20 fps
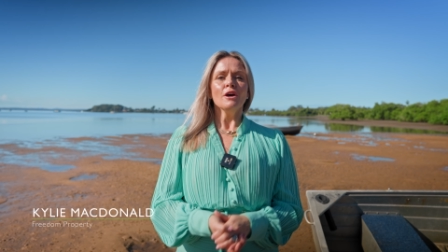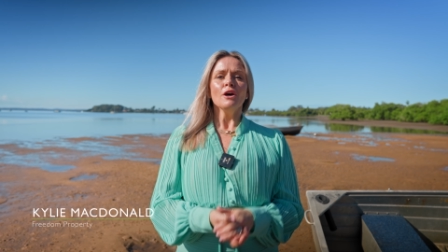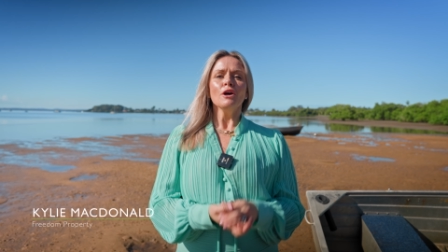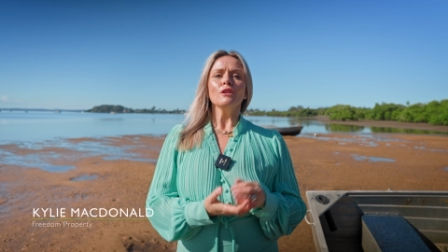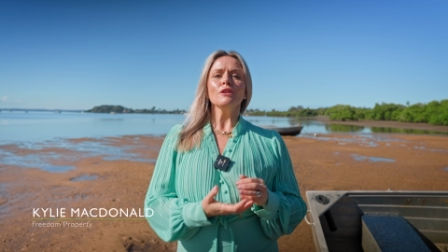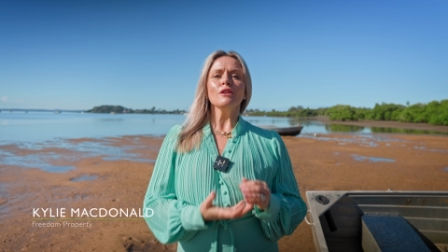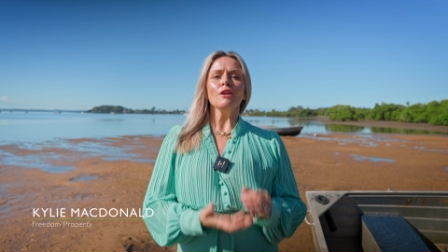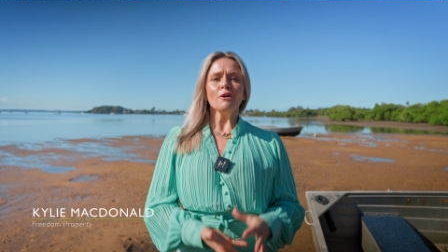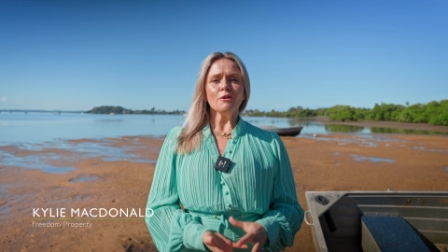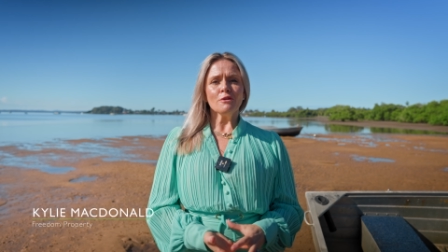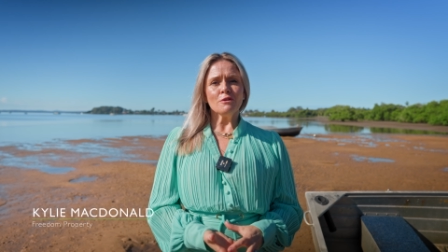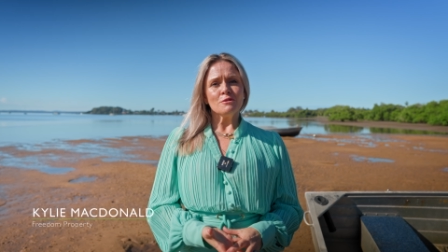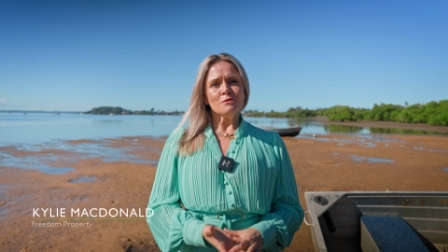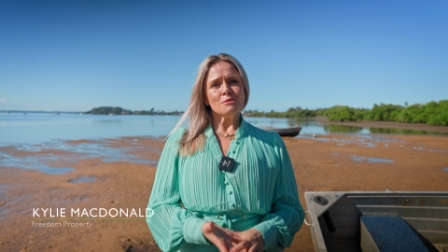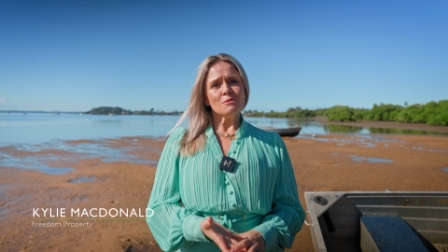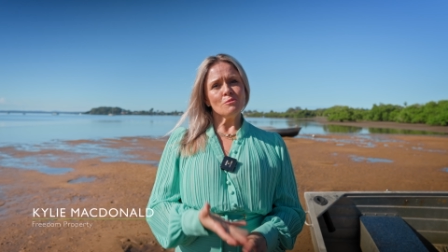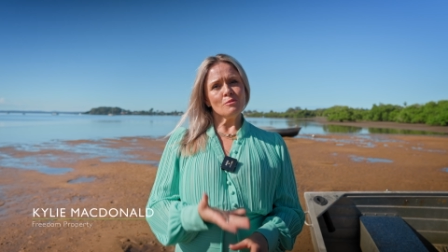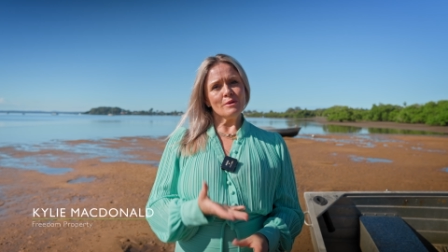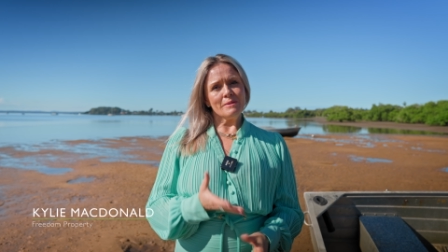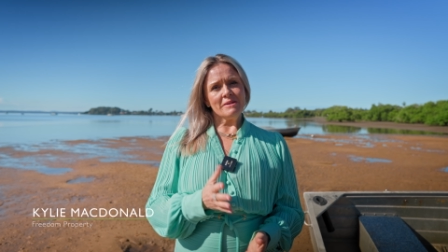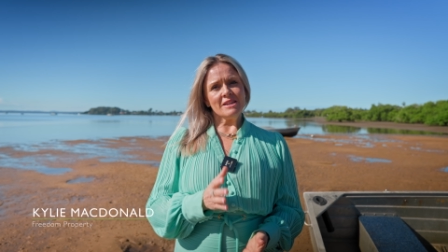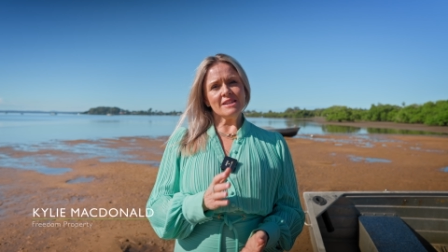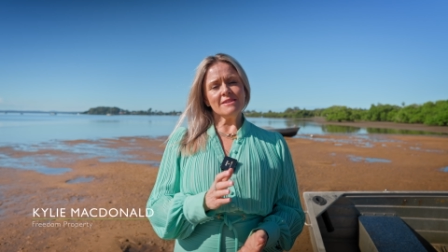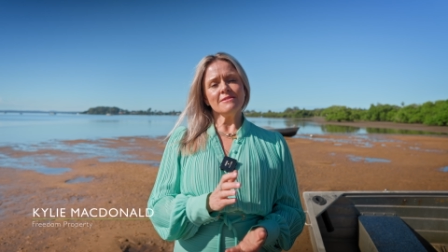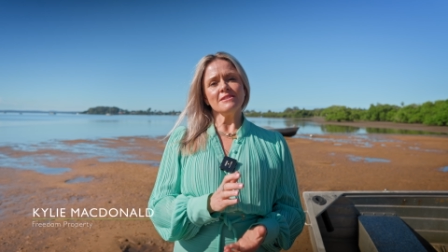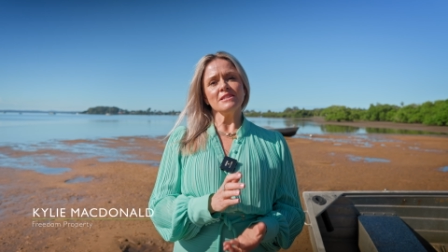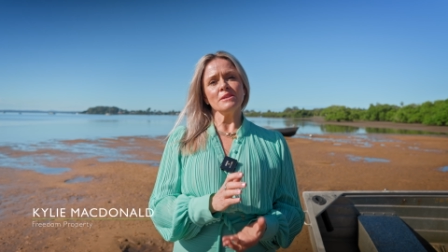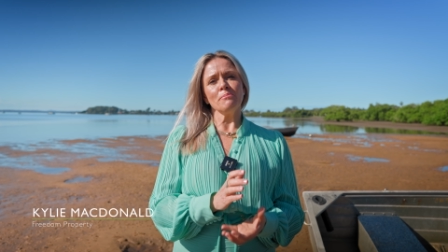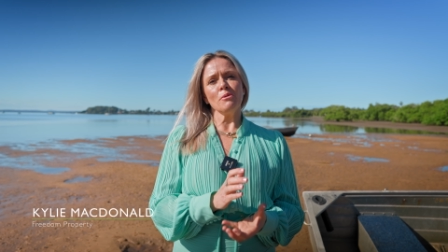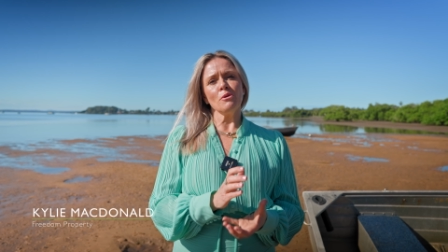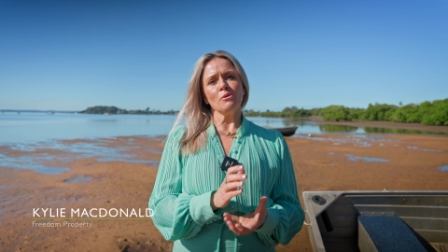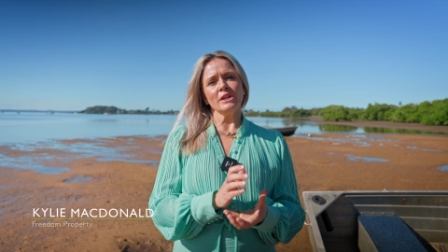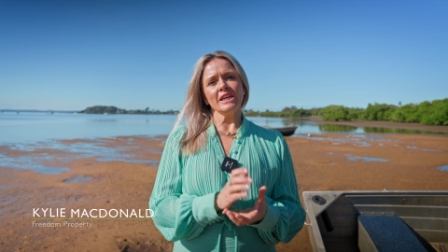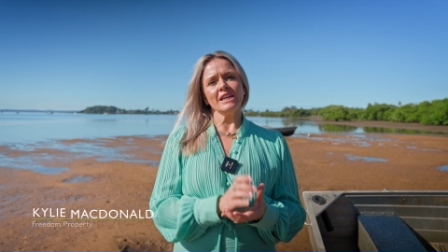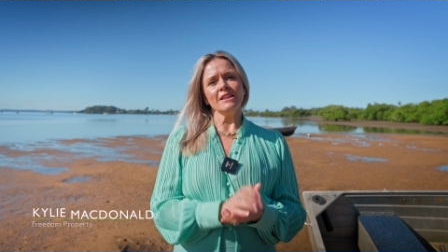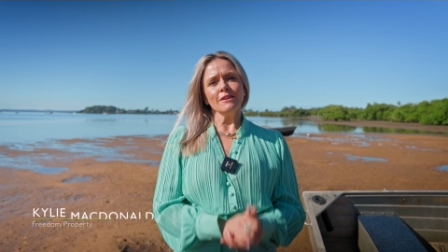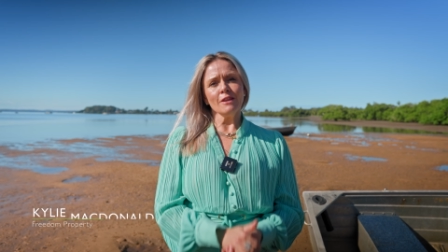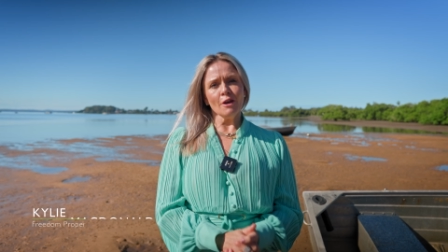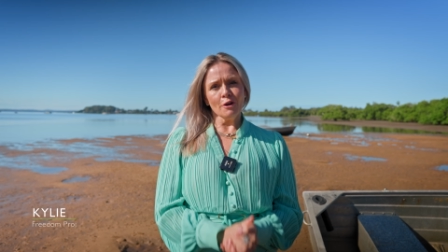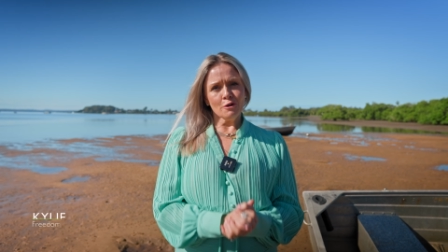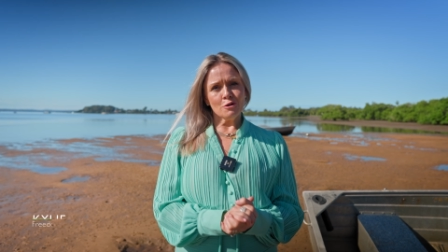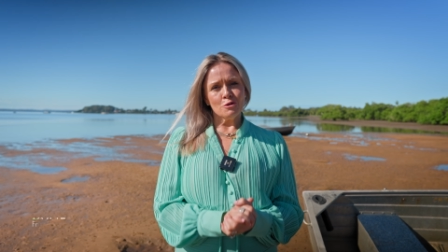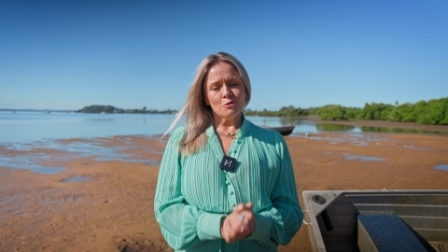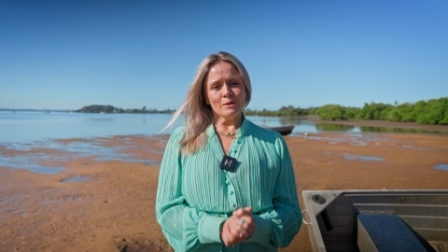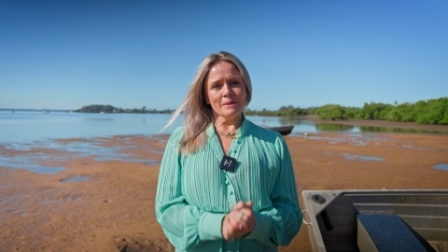local women supporting local